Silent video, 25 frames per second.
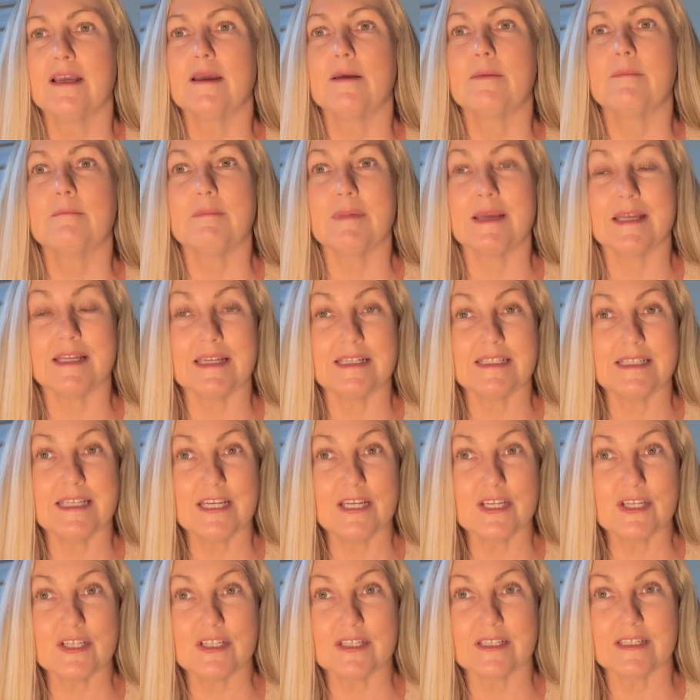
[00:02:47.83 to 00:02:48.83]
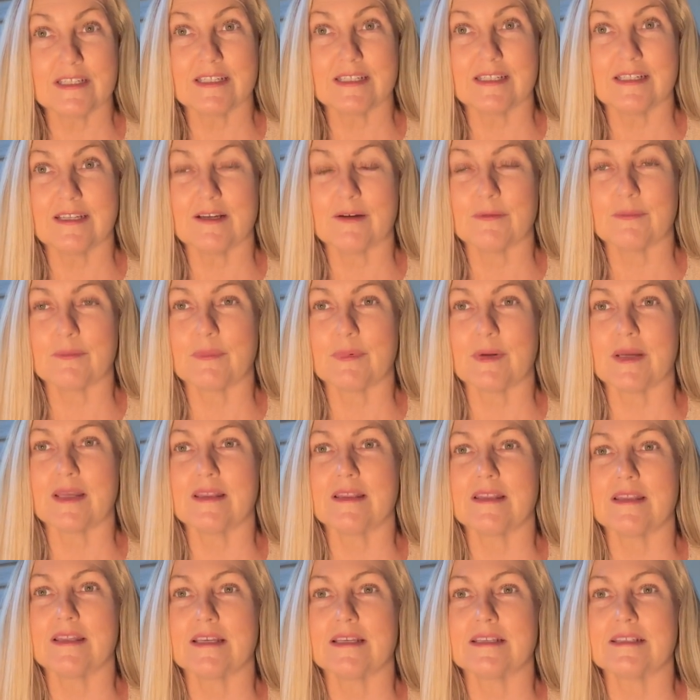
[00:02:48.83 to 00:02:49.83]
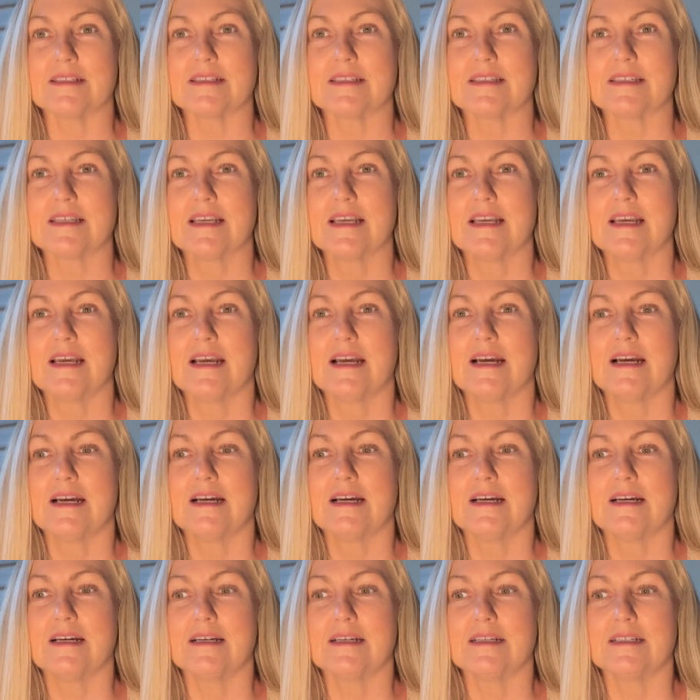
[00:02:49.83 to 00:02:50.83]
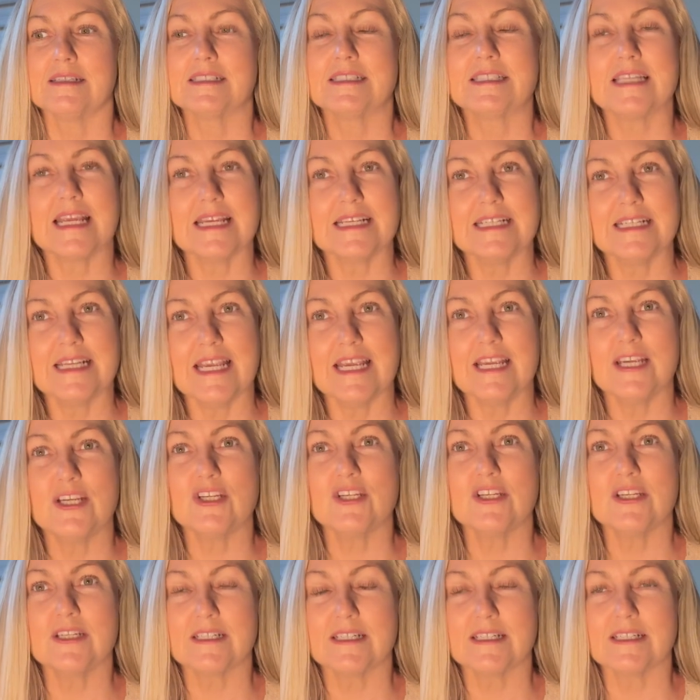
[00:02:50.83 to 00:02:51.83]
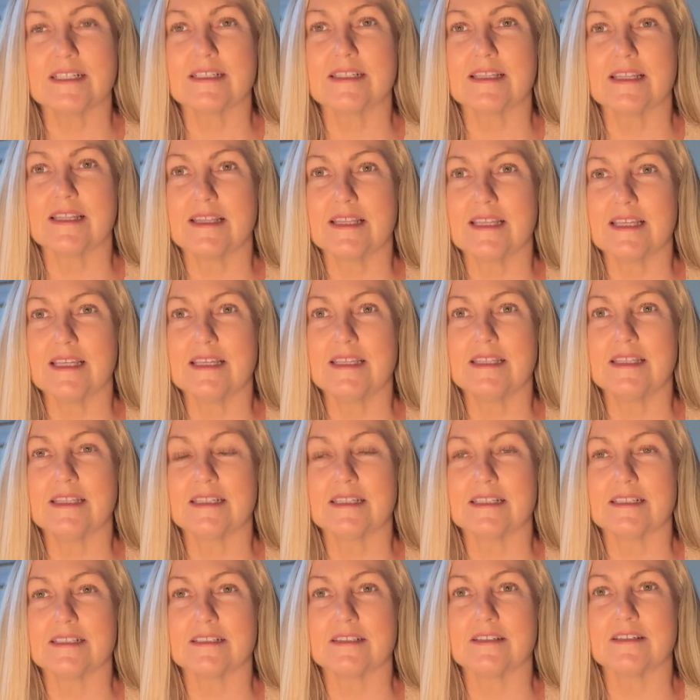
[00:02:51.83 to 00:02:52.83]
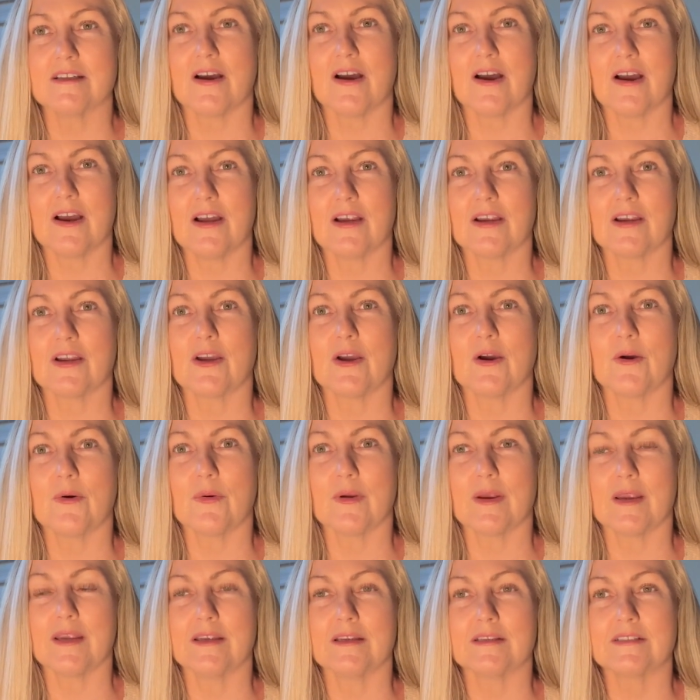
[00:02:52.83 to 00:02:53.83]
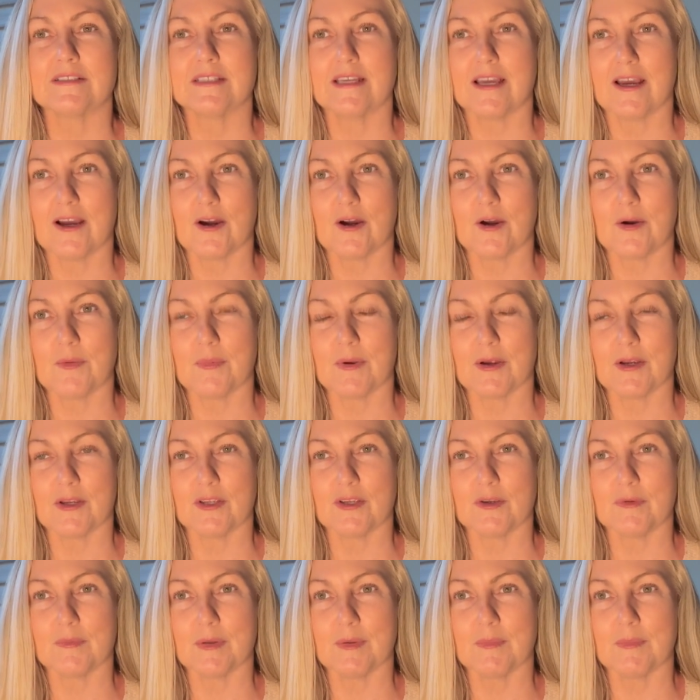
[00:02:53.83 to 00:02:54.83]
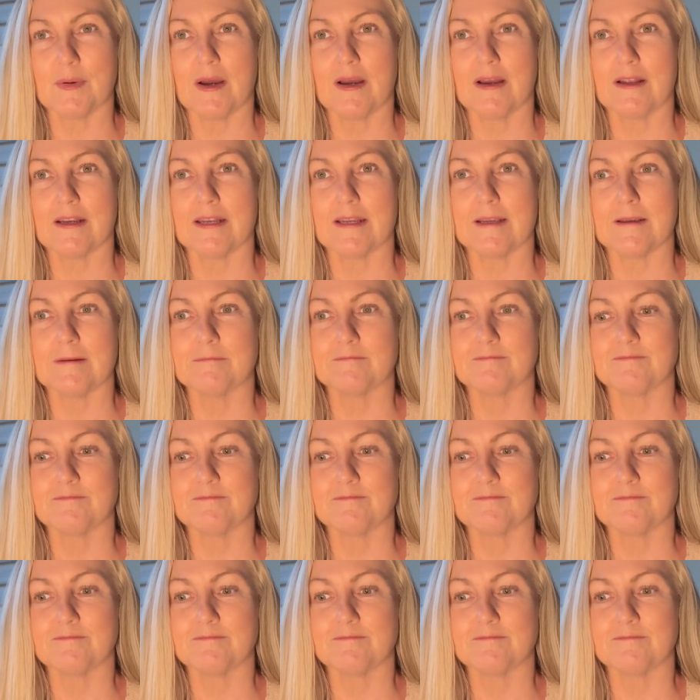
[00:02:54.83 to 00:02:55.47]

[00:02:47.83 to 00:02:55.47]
Meditation can help by this. Uh, stagnation is the thing that is not going to help a human body.